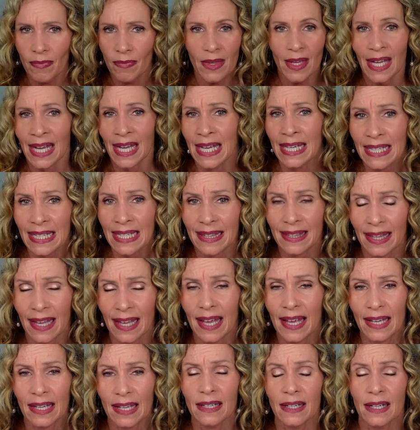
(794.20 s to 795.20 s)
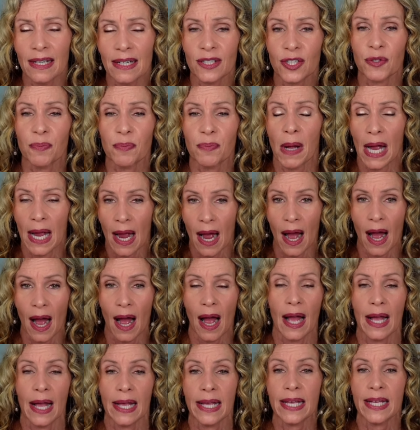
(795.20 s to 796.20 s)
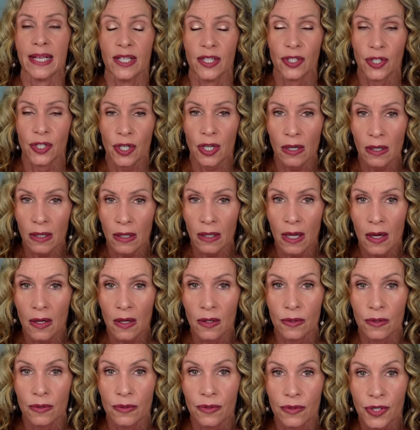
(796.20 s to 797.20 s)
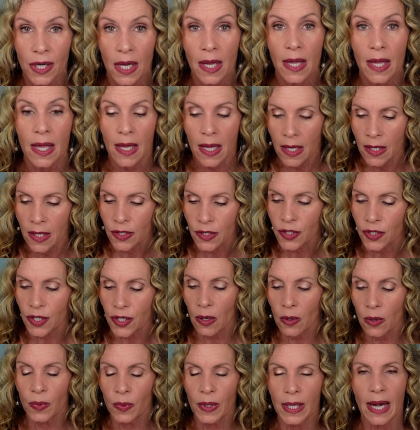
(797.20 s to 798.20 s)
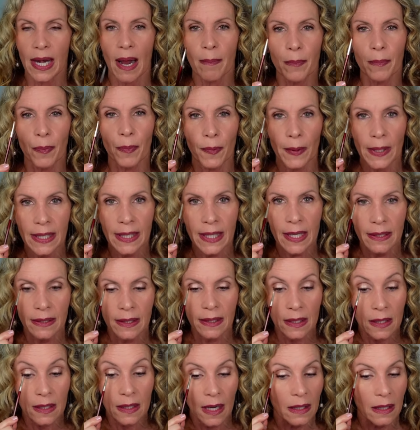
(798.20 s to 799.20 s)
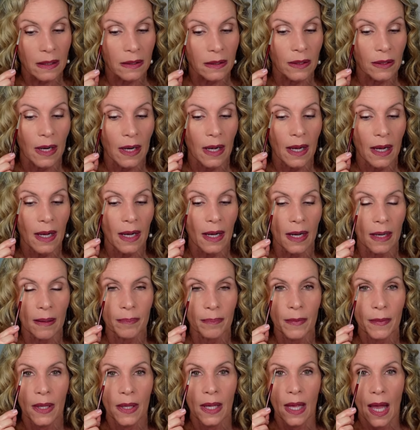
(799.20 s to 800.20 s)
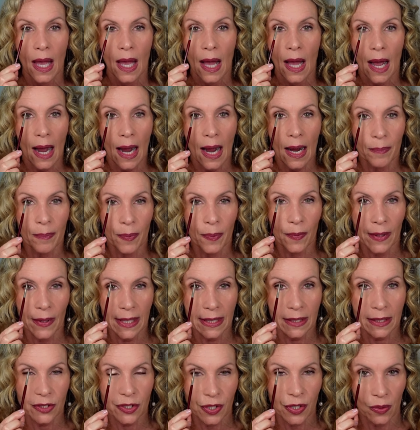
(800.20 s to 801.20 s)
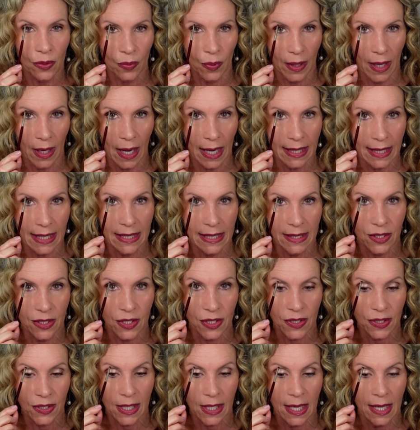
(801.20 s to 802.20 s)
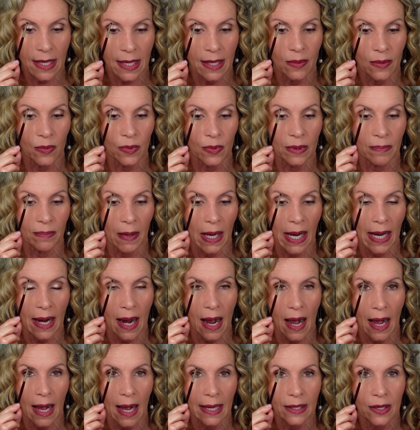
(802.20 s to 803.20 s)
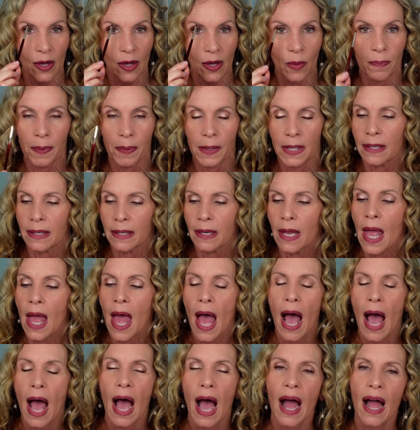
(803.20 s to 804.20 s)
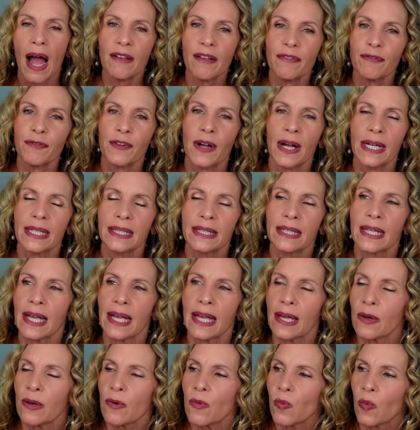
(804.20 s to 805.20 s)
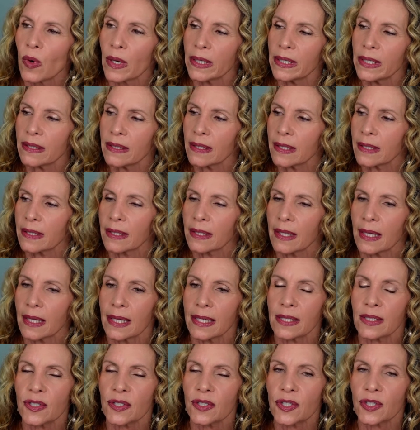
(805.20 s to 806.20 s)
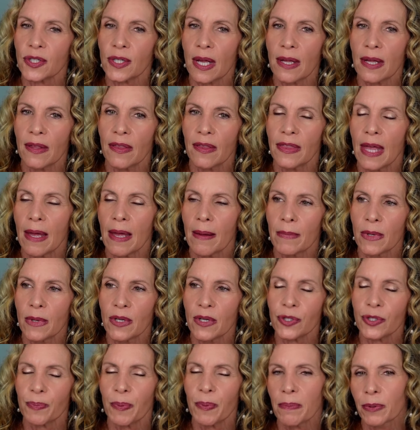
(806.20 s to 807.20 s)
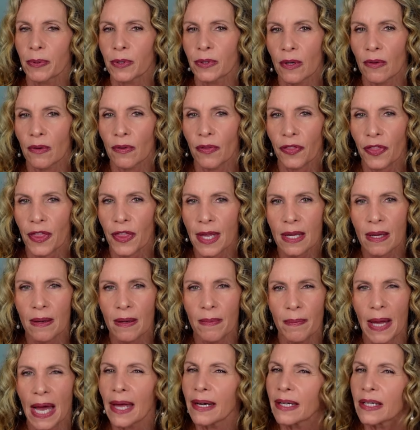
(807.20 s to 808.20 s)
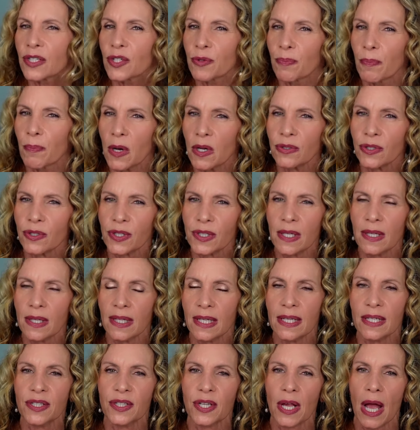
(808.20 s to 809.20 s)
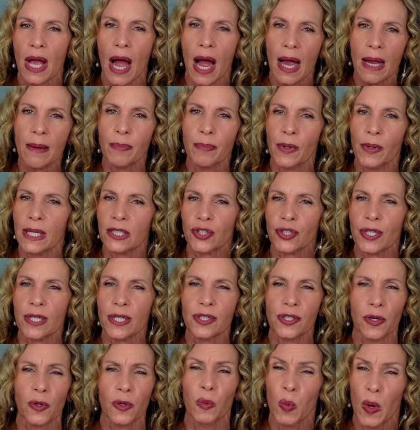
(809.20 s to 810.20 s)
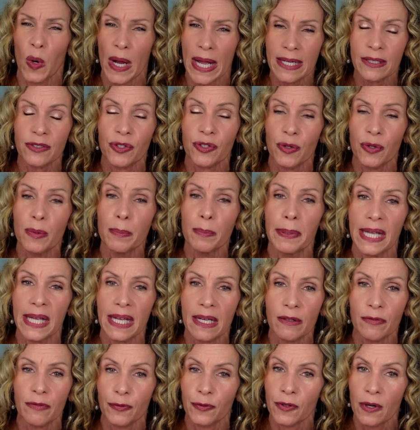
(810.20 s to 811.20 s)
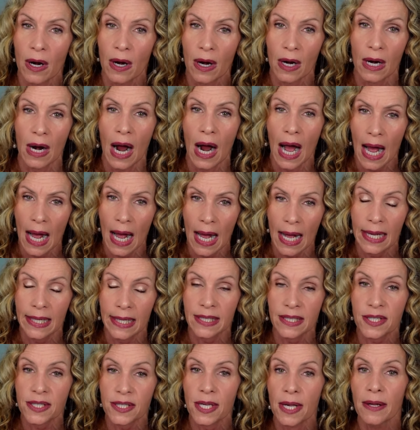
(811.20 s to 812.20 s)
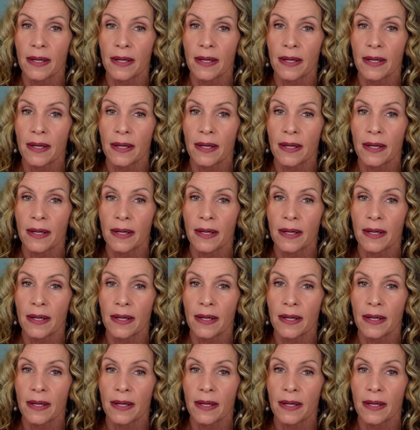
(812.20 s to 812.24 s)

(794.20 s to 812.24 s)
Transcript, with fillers: anything unless my eye is closed. So when I'm bringing the color up, I bring to where I can see it with my eye open. I find that one of the things that most people don't think about is most of these eye brushes are way too big for our eyes.